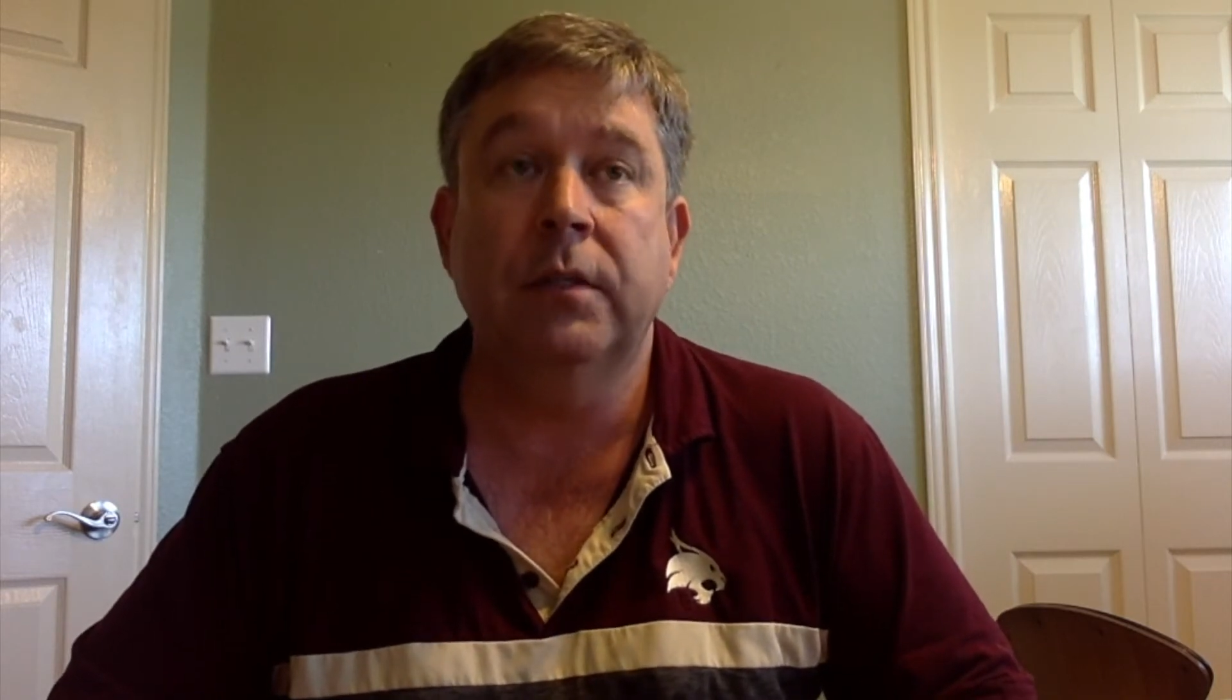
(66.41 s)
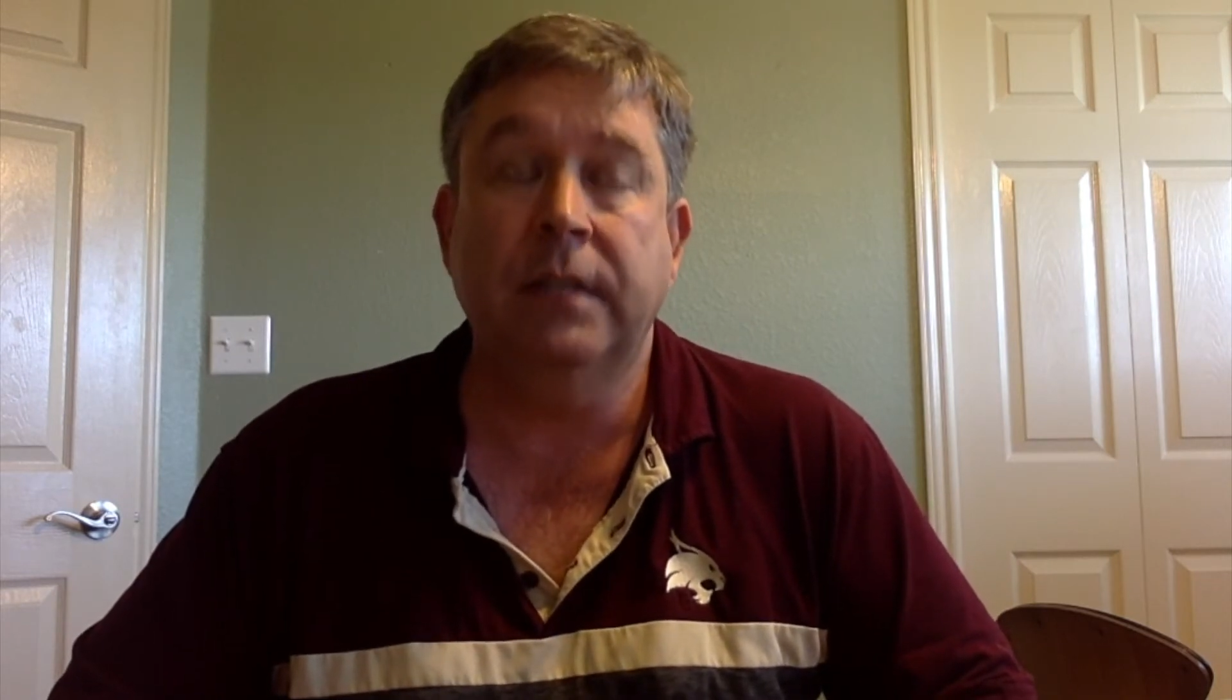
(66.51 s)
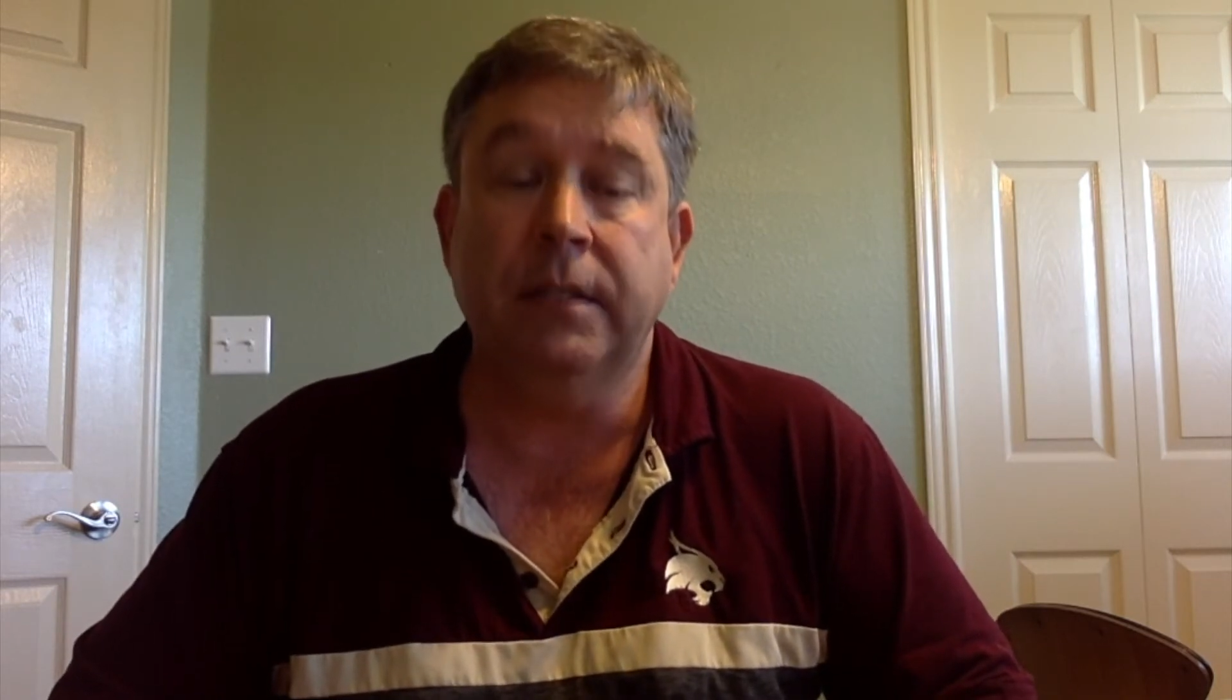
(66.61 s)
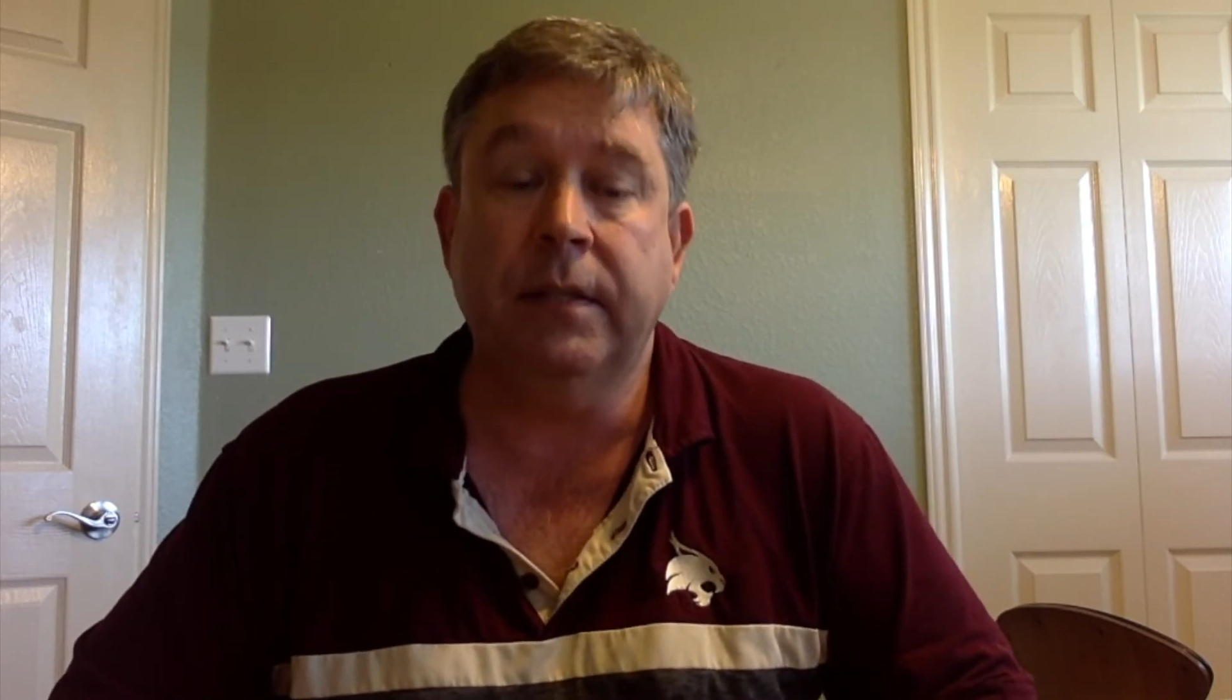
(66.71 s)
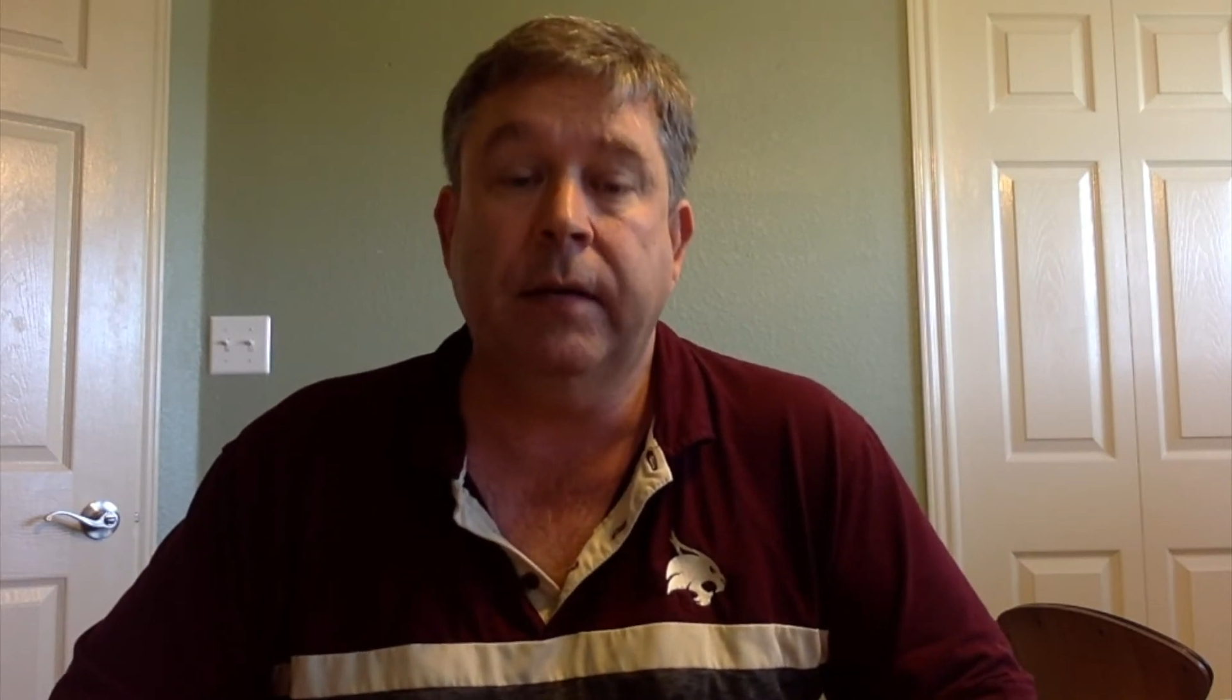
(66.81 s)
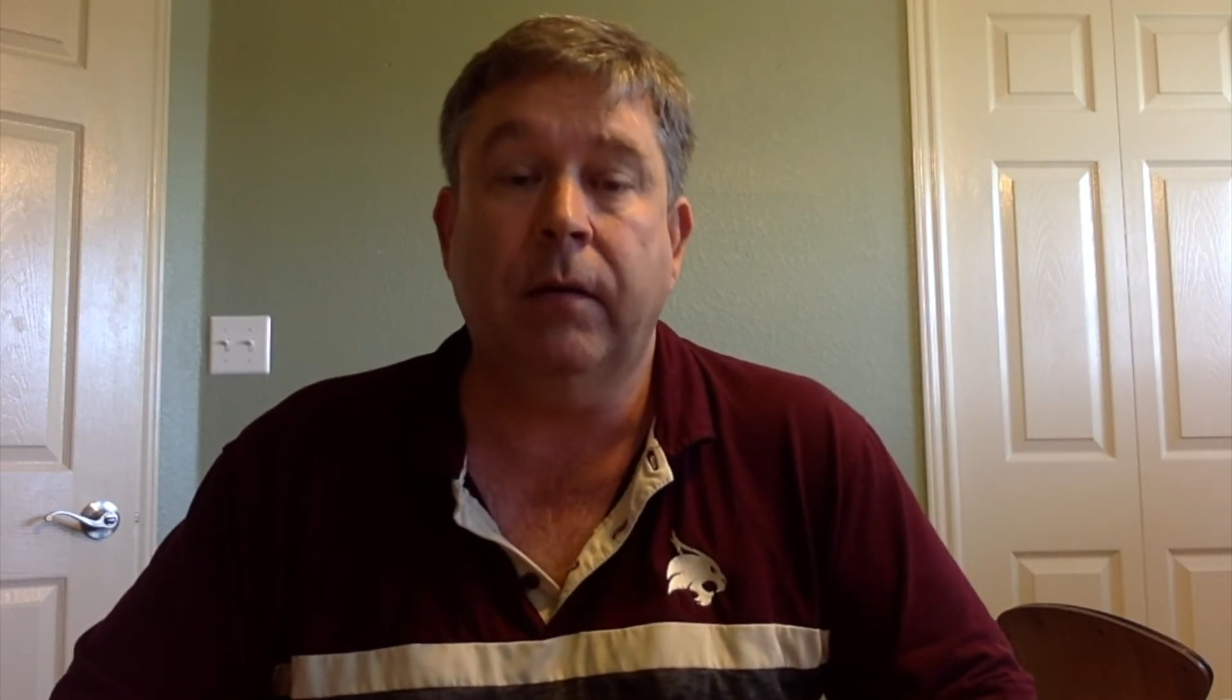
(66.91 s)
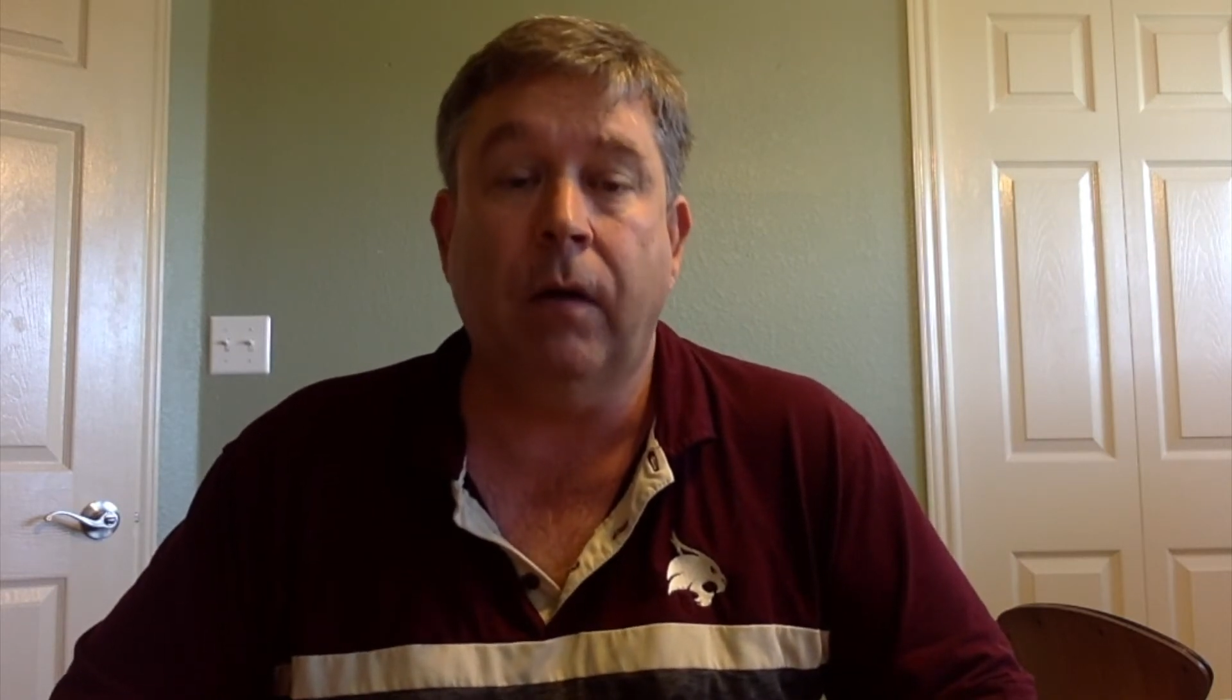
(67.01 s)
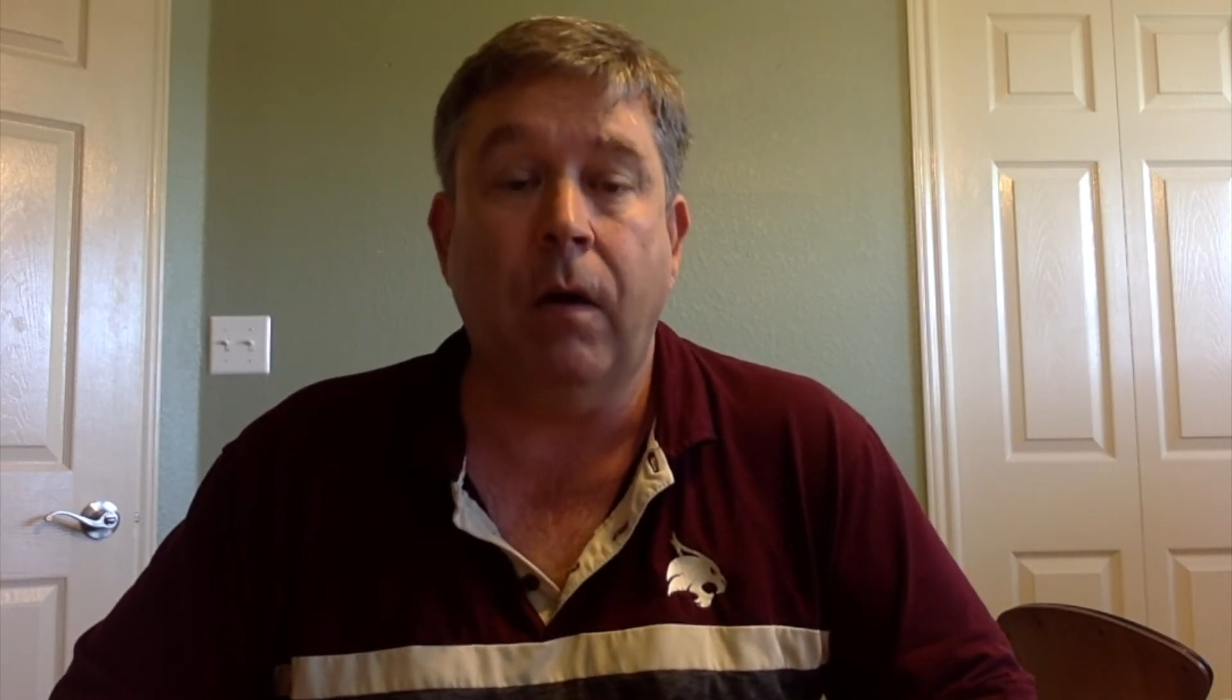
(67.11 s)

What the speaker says: since they are